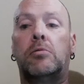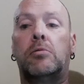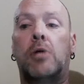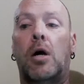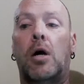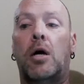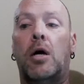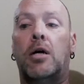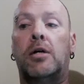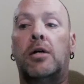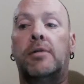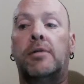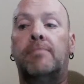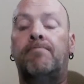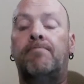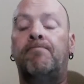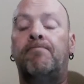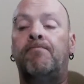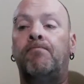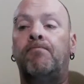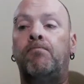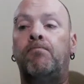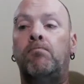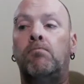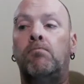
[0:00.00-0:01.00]

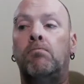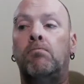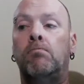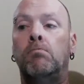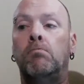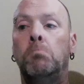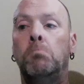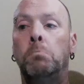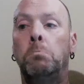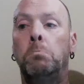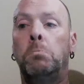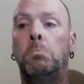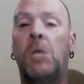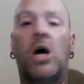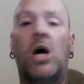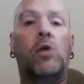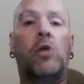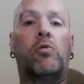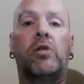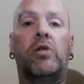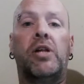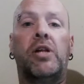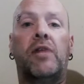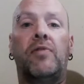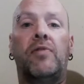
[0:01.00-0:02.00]
I don't
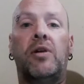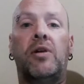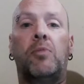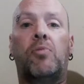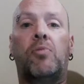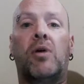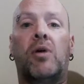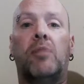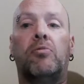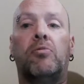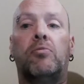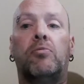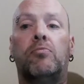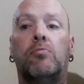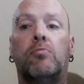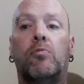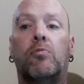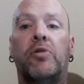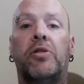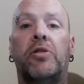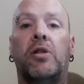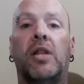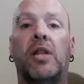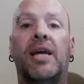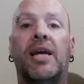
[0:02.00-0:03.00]
really have any problem
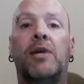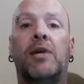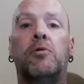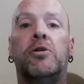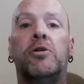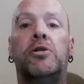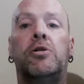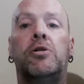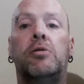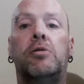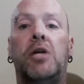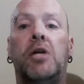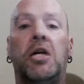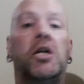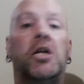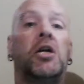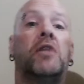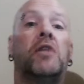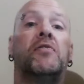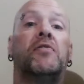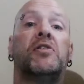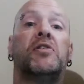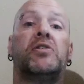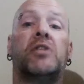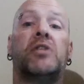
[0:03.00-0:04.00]
with the language in and of
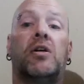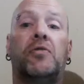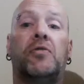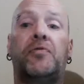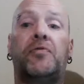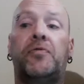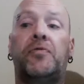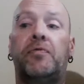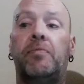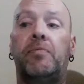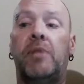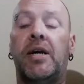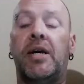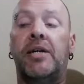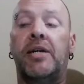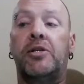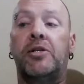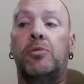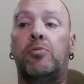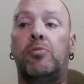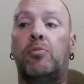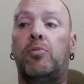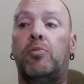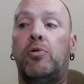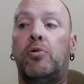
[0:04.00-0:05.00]
itself as a
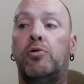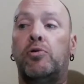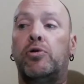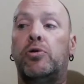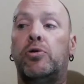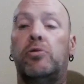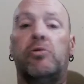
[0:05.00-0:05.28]
proposal.